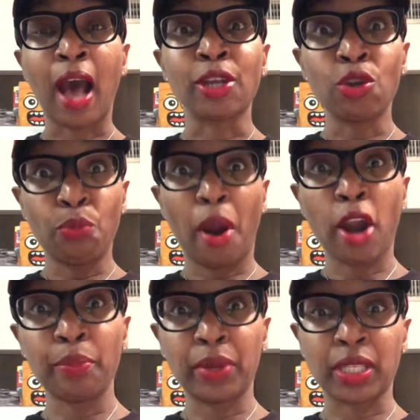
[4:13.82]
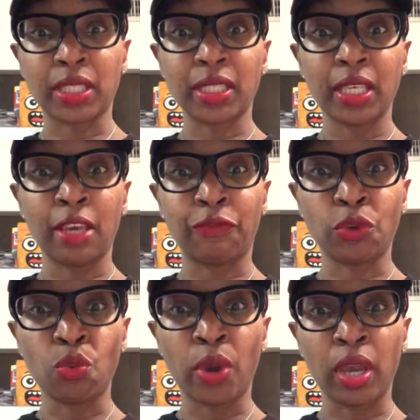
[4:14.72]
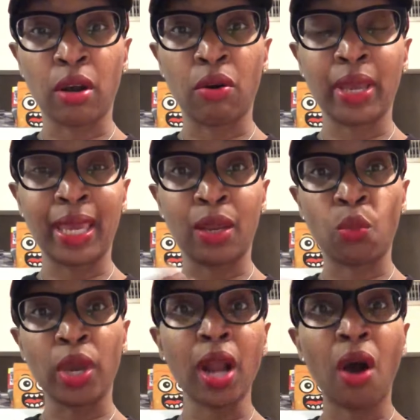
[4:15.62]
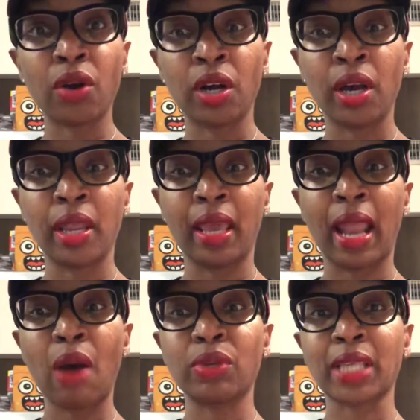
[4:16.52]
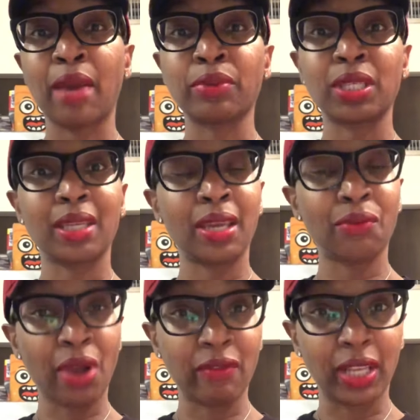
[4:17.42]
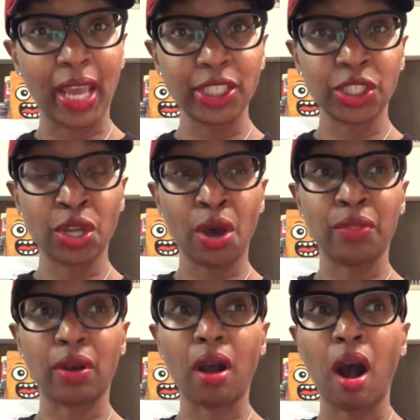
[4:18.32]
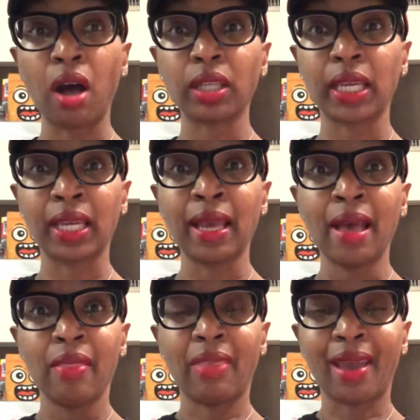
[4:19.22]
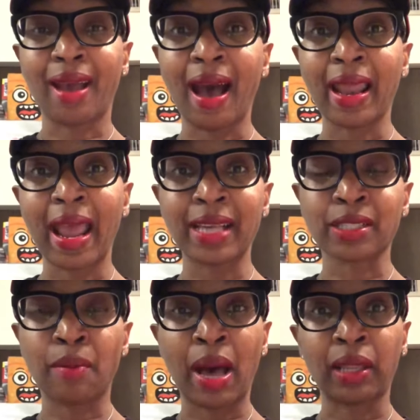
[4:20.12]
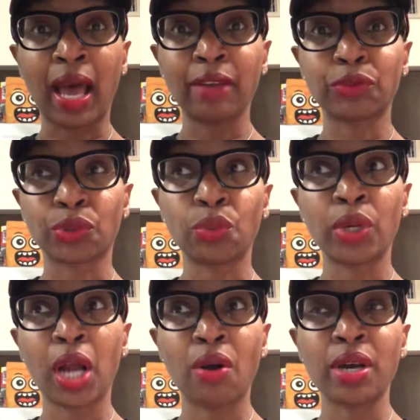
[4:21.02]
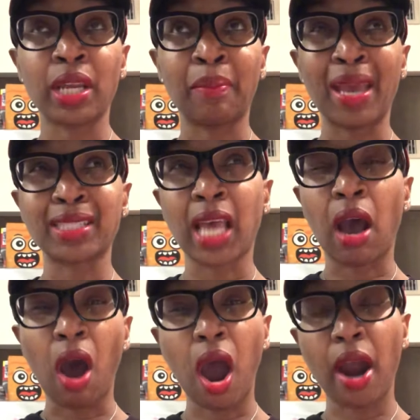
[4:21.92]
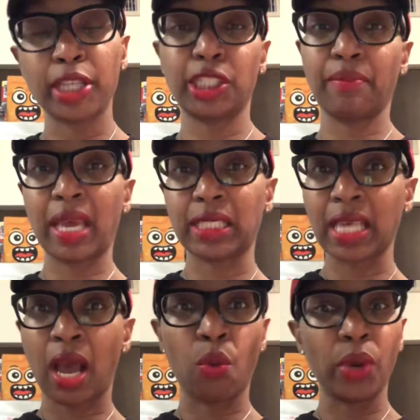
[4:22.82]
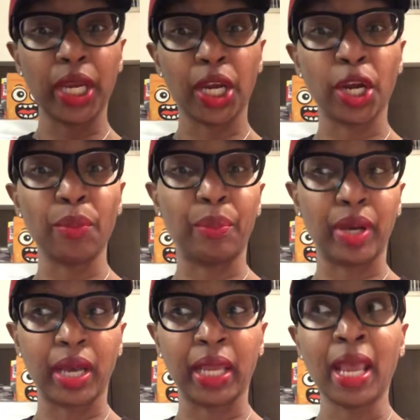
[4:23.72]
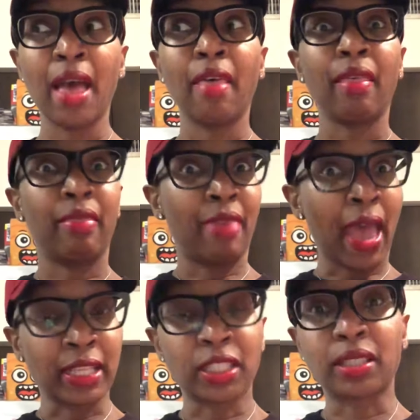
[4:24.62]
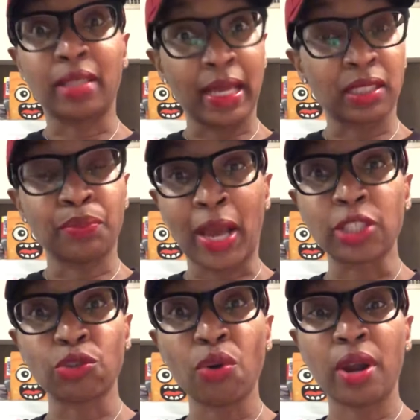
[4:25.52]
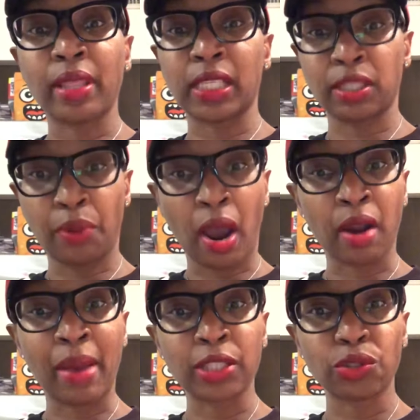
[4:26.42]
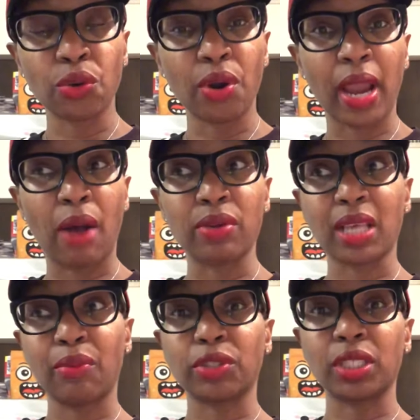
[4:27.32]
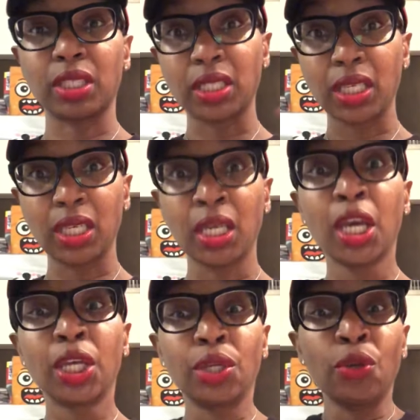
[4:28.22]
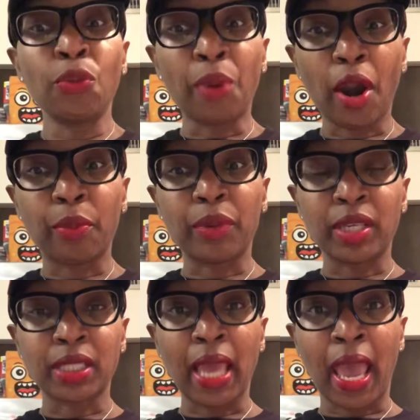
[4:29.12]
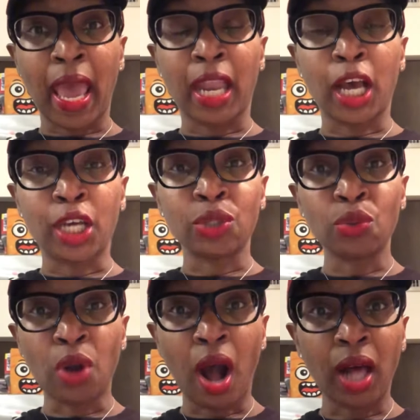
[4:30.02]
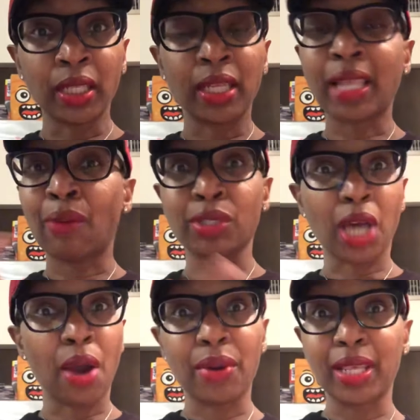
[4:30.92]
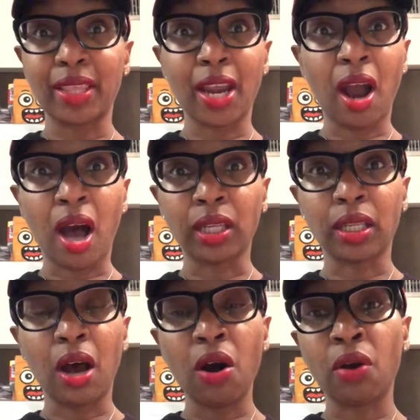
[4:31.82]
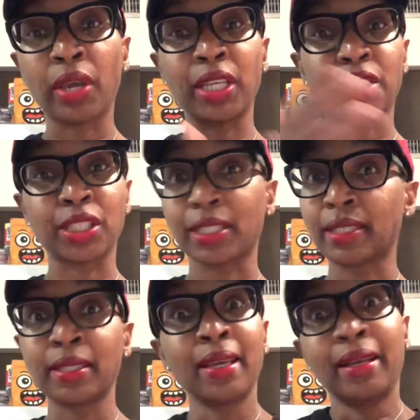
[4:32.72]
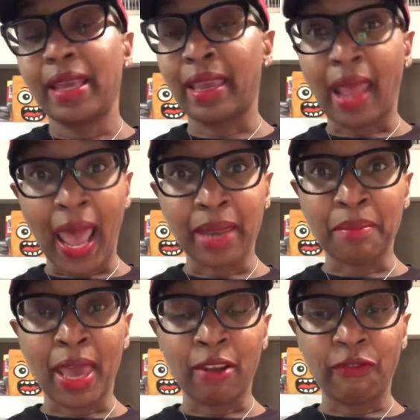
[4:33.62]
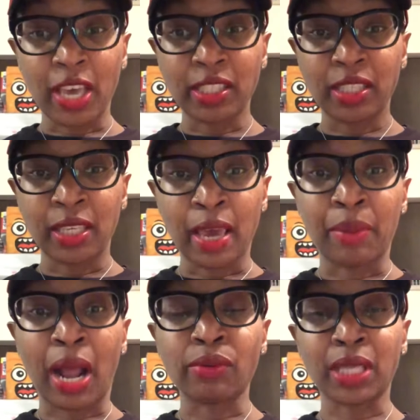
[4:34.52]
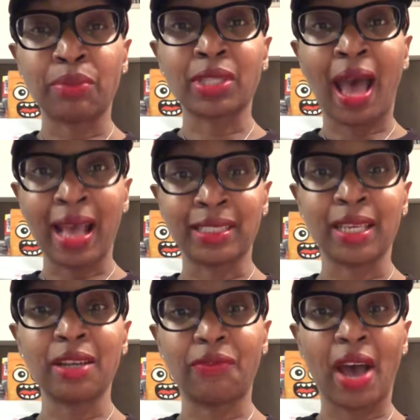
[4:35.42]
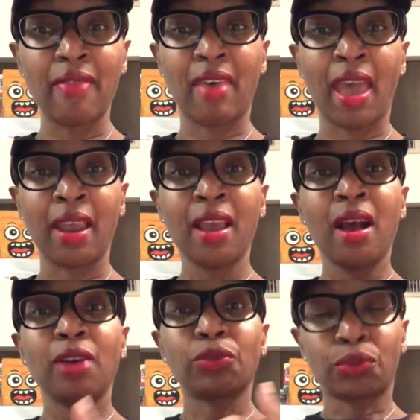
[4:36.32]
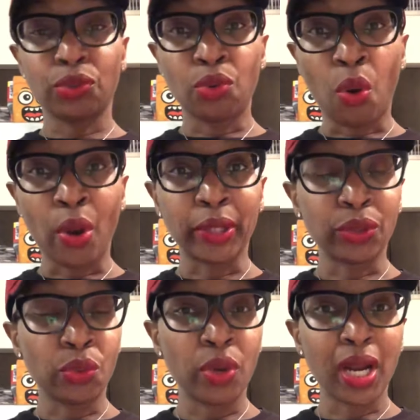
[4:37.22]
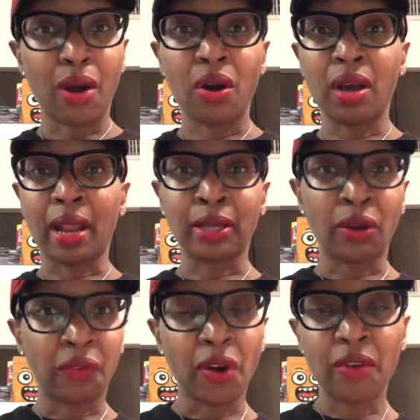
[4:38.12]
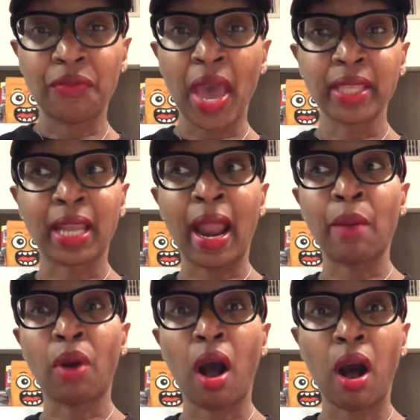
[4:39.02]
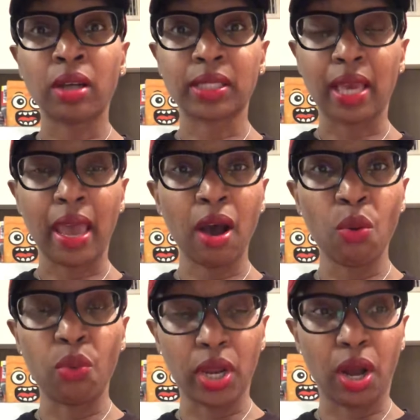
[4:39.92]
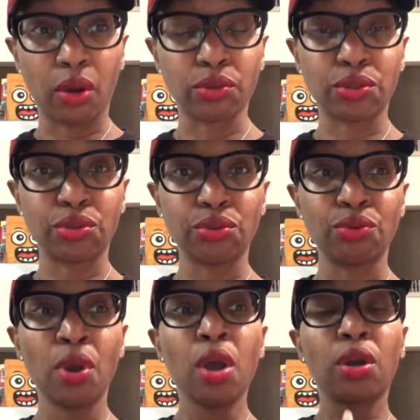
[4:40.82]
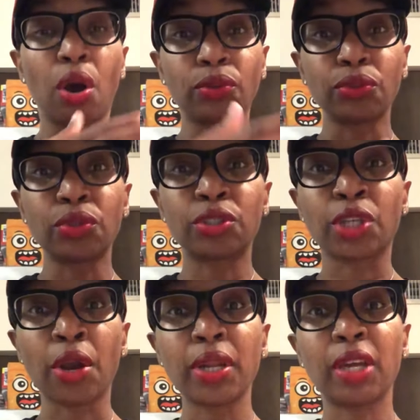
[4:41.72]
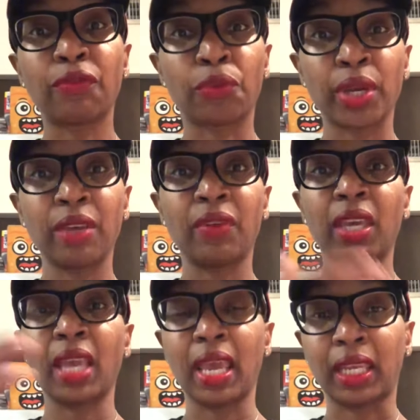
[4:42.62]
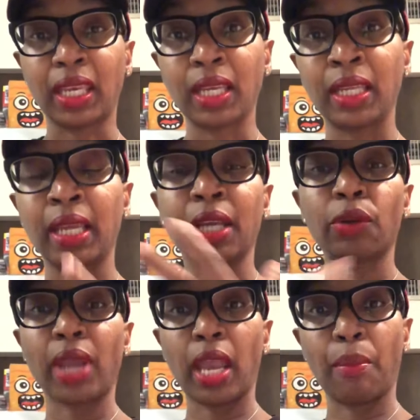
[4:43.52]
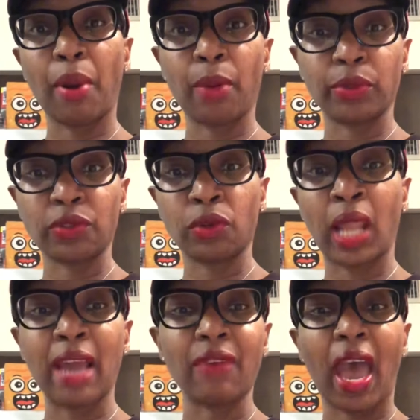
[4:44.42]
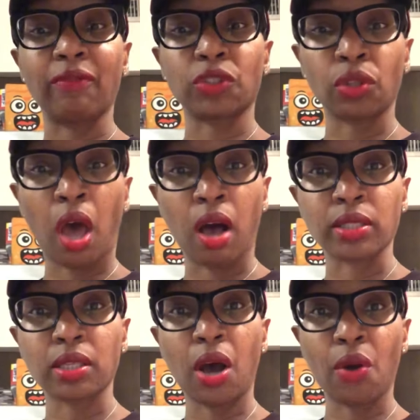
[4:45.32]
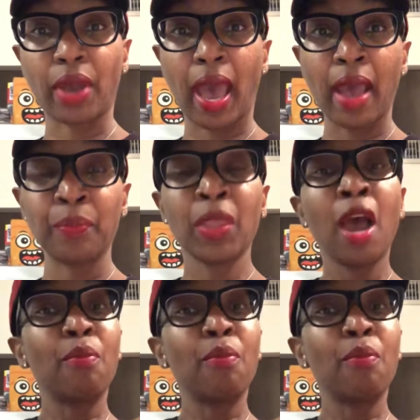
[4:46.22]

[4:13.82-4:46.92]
new purpose, if you will, in widowhood. And I was able to get revelation on the calling that God has on my life through widowhood. It may sound harsh, it may sound weird, but that's my story. That's a part of my story. I was able to see new purpose and a new calling that was already there all along. It hadn't manifested yet, but I was able to identify that through going through widowhood. I know for a fact that I am called to help widows to go through the journey of grieving and healing and create a purposeful life after loss, okay?